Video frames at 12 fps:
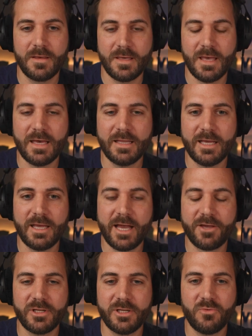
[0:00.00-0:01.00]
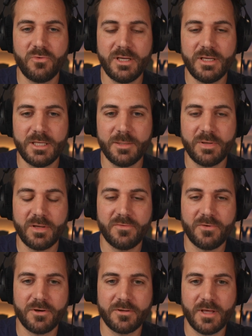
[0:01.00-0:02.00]
Yeah, and I actually really
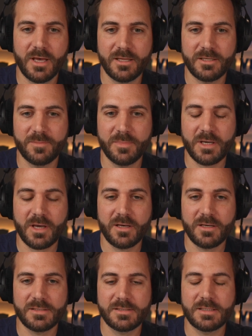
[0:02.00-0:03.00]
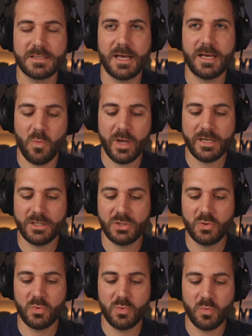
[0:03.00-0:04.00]
prefer that, because when
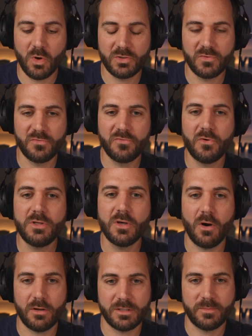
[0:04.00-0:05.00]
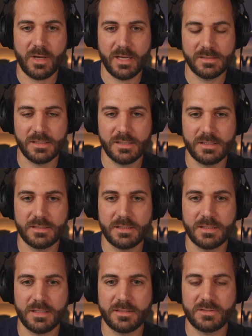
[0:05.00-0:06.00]
you want to fully automate it
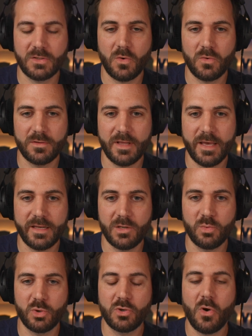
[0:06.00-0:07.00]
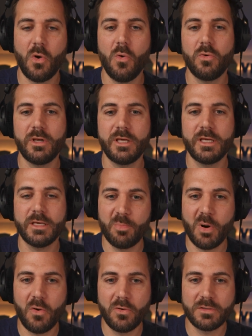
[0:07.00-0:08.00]
so that it would only
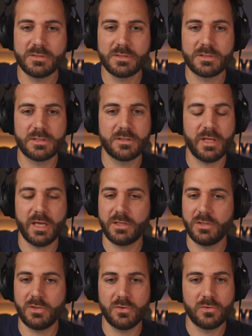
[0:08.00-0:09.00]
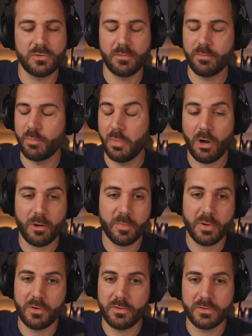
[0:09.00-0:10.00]
post that new blog
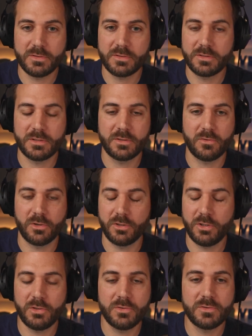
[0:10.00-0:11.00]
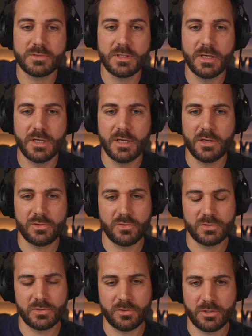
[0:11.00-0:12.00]
post or news to
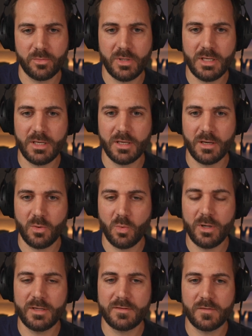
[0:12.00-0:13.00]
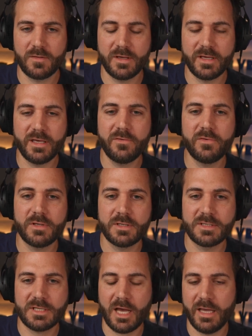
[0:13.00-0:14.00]
social media with the
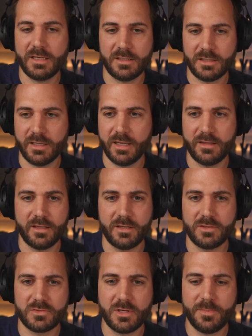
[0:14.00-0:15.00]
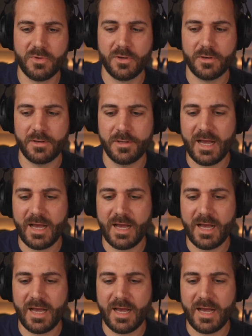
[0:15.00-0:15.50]
given title and the description,